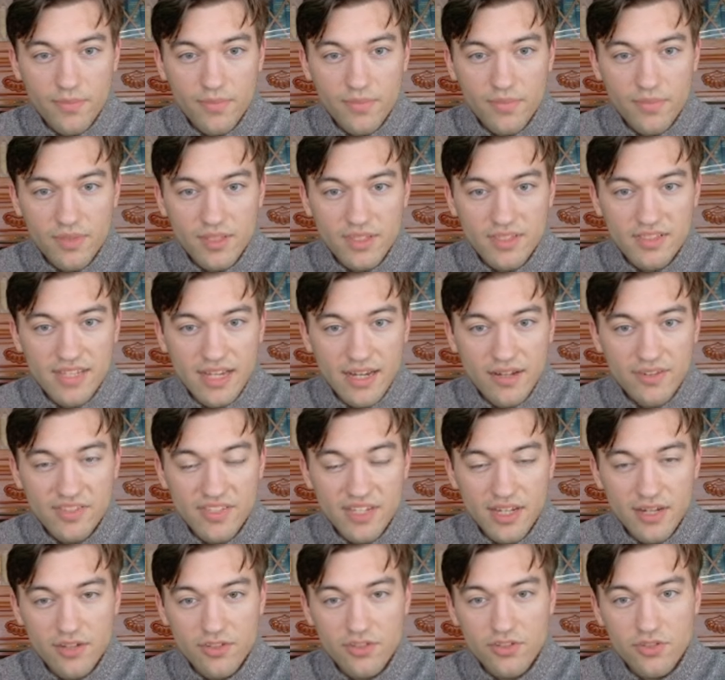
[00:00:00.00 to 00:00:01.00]
sounds
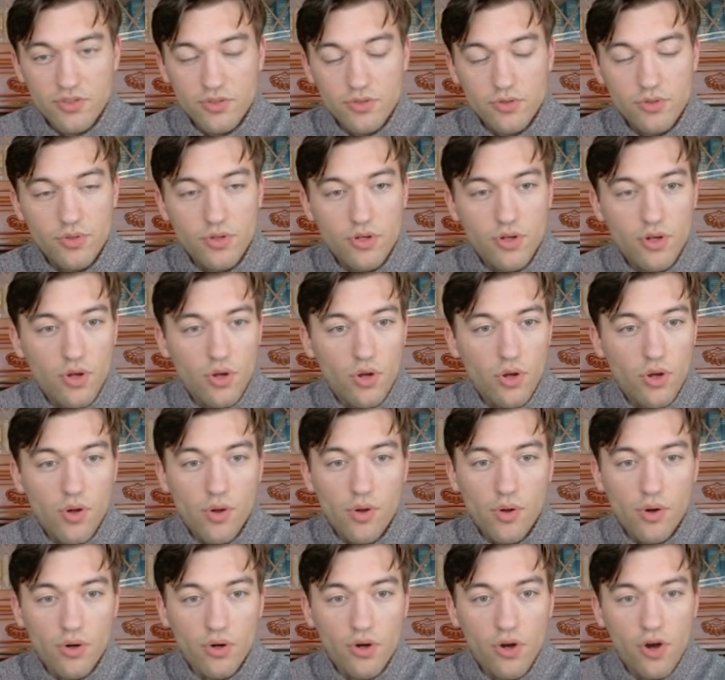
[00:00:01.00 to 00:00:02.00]
out to
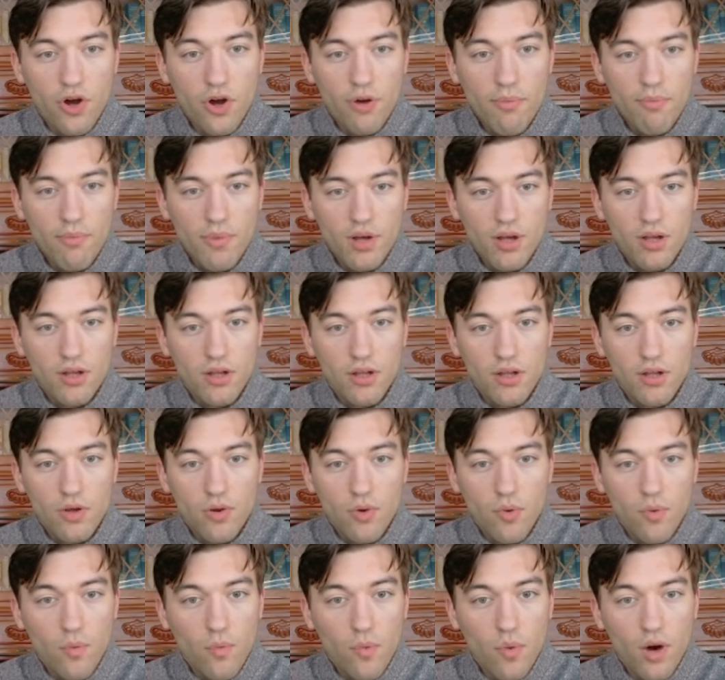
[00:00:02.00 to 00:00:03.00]
Rom
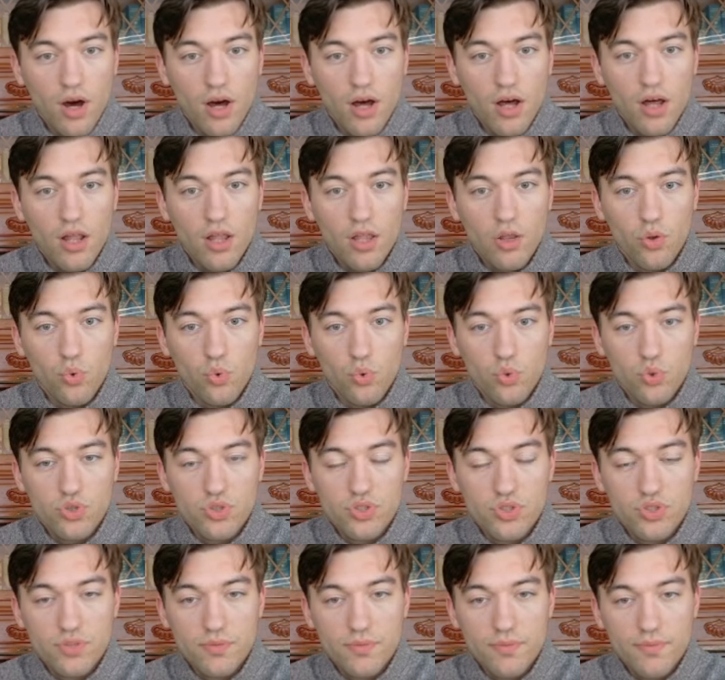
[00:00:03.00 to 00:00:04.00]

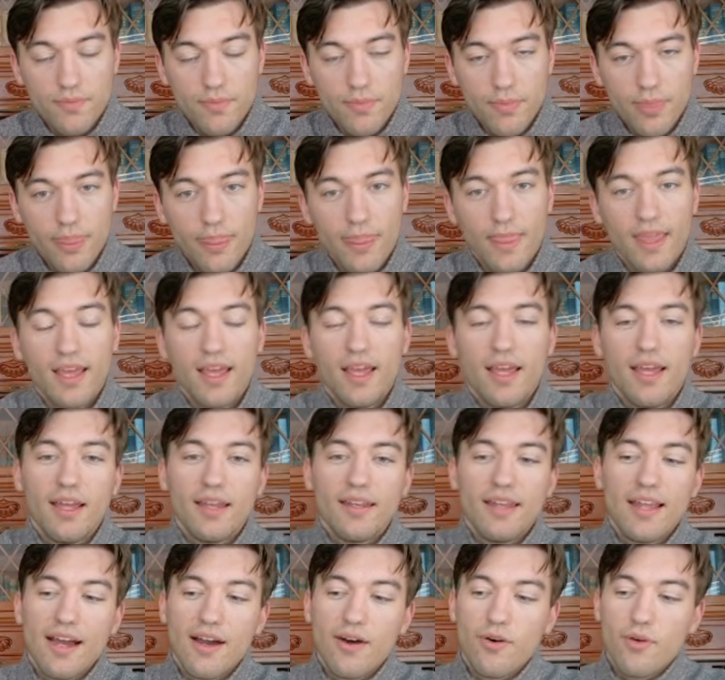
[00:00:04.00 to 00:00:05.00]
walus.
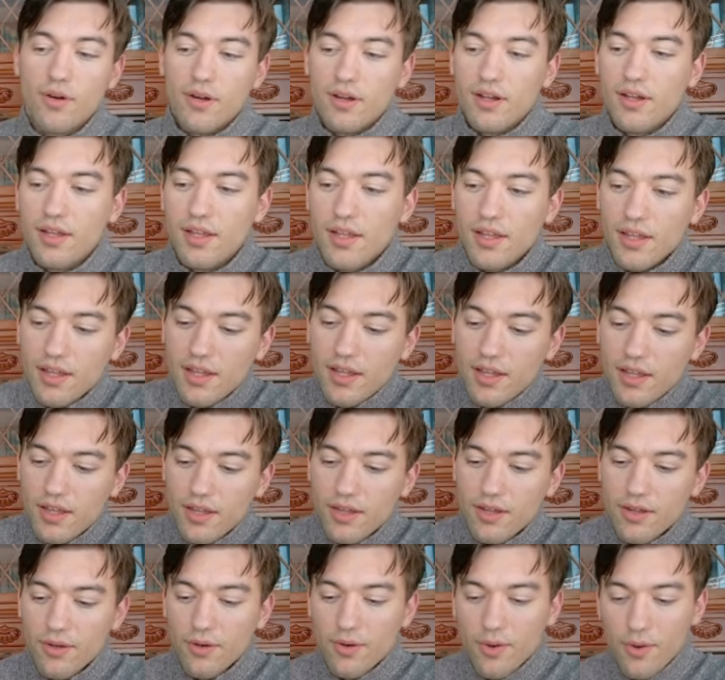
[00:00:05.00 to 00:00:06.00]
Now,
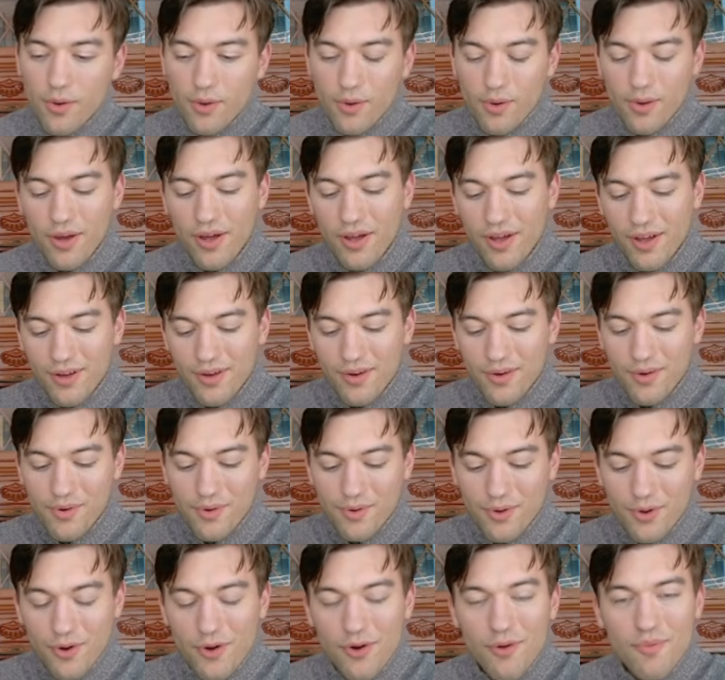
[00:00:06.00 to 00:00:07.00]

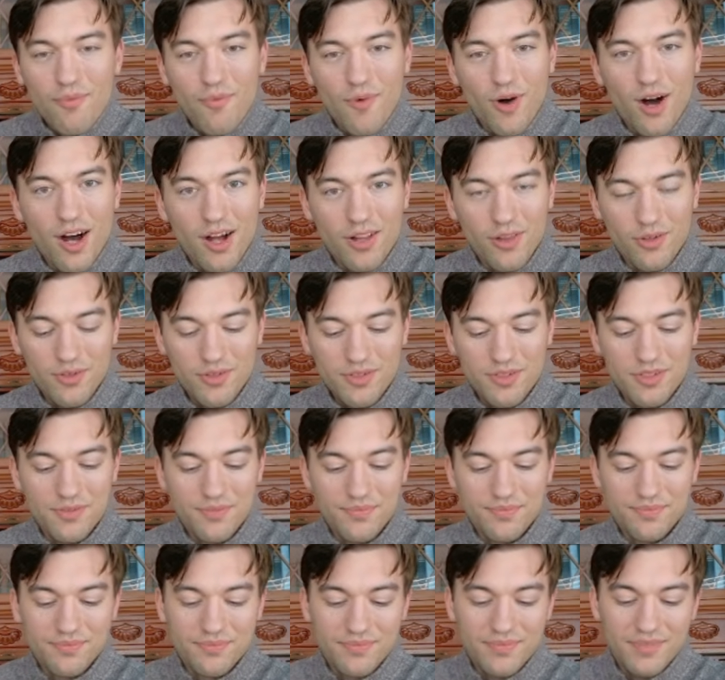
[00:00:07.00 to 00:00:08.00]
Rom walus
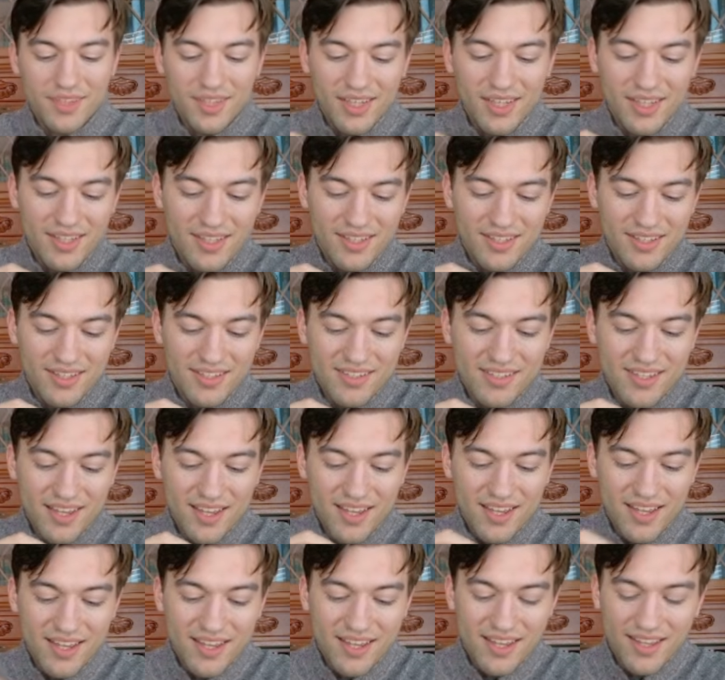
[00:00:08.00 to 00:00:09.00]
is
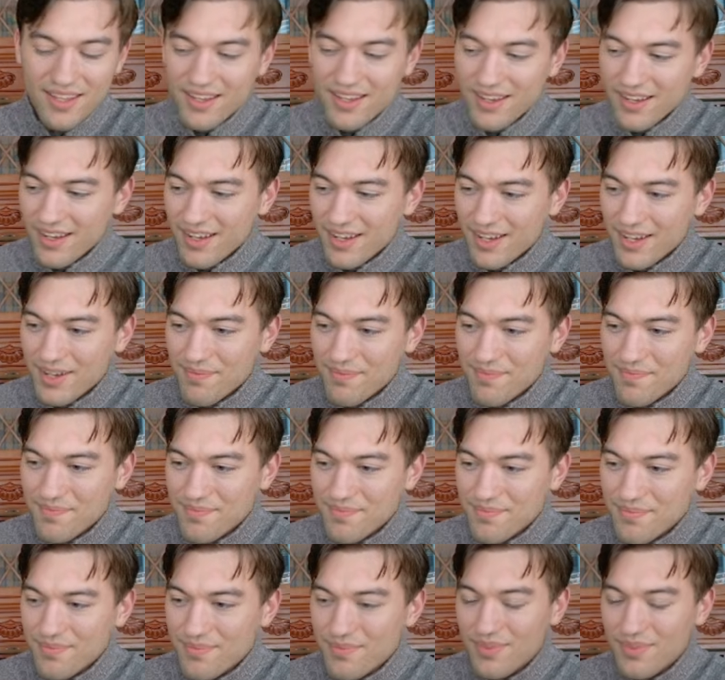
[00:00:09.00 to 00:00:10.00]

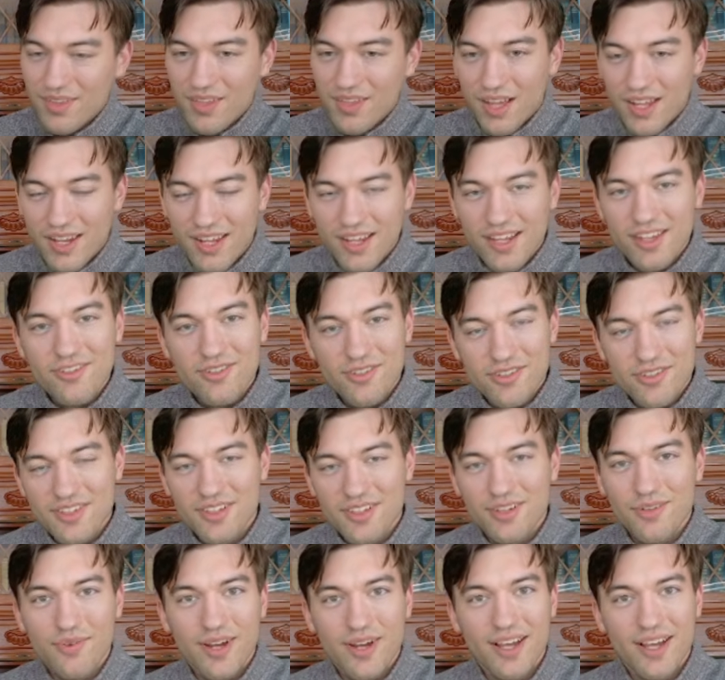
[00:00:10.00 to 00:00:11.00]
an
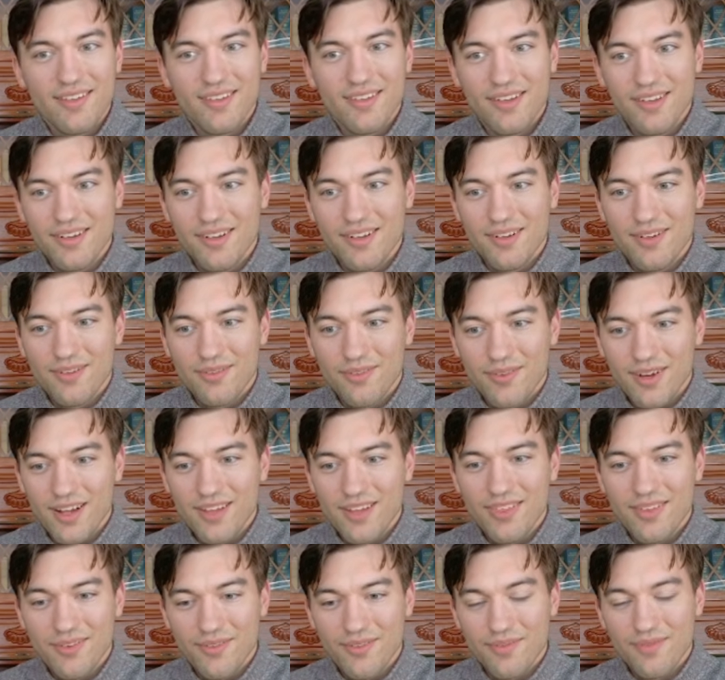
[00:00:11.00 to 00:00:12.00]
interesting way to
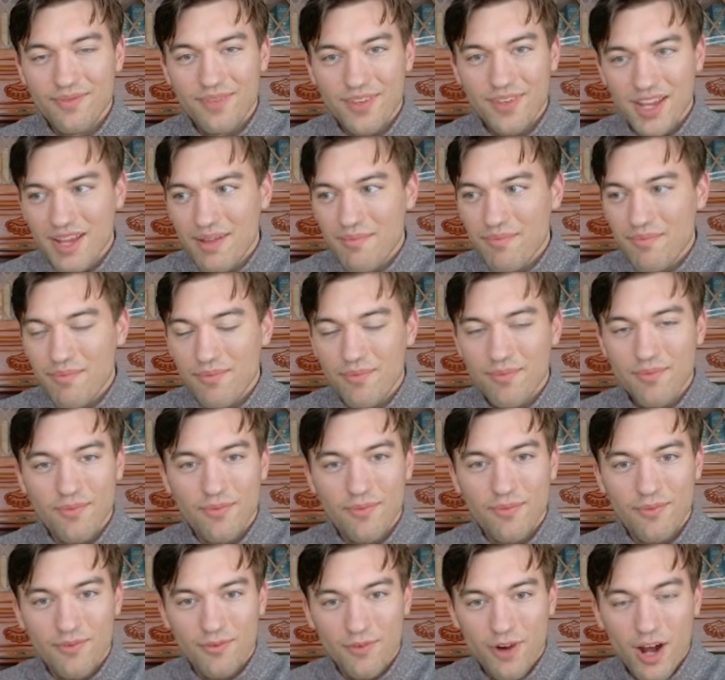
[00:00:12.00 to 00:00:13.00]
write the name
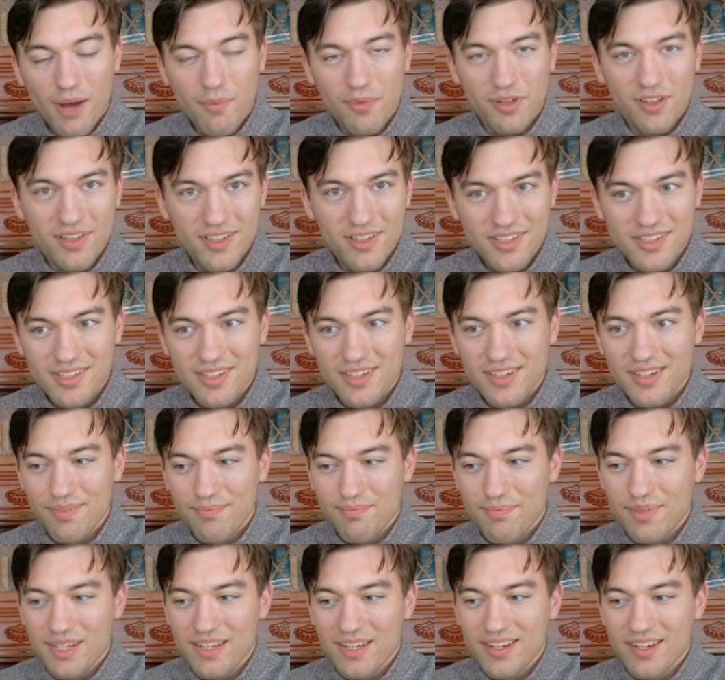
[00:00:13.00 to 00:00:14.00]
Romulus,
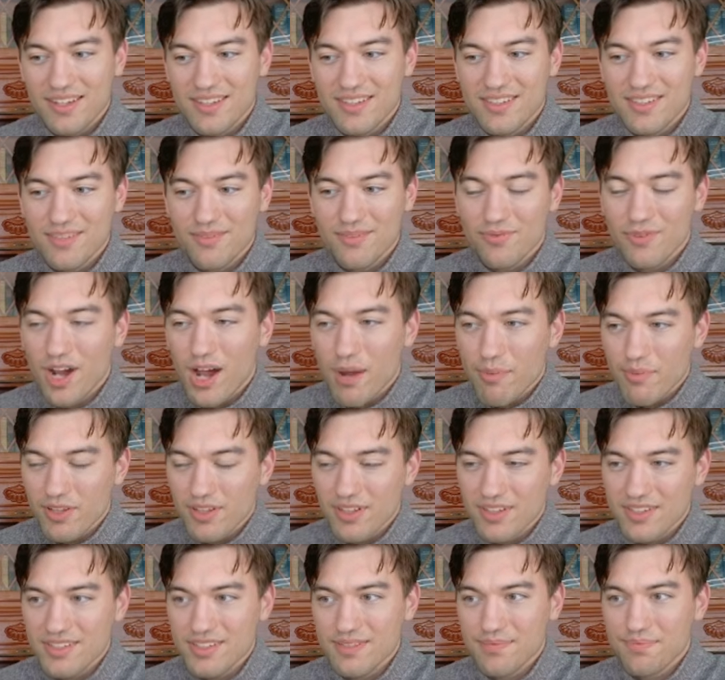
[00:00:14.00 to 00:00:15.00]
because
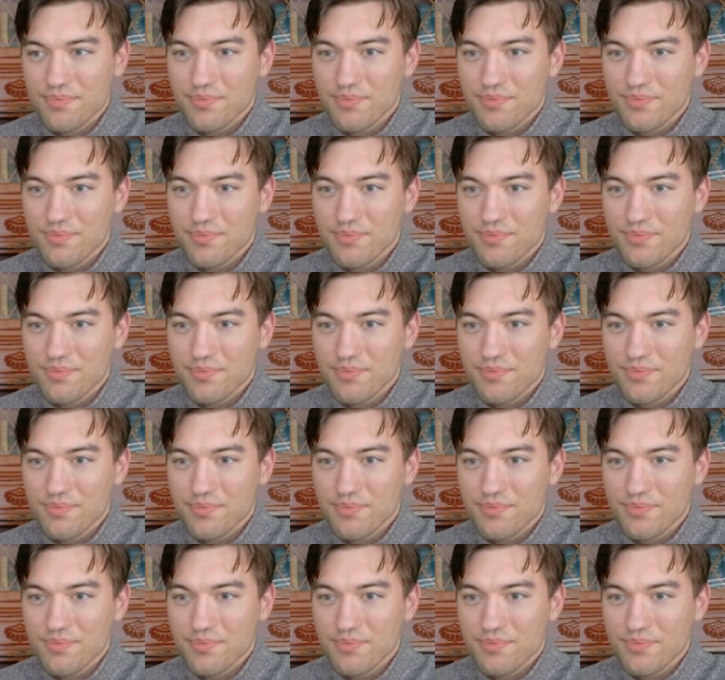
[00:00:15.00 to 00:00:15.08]
Romulus,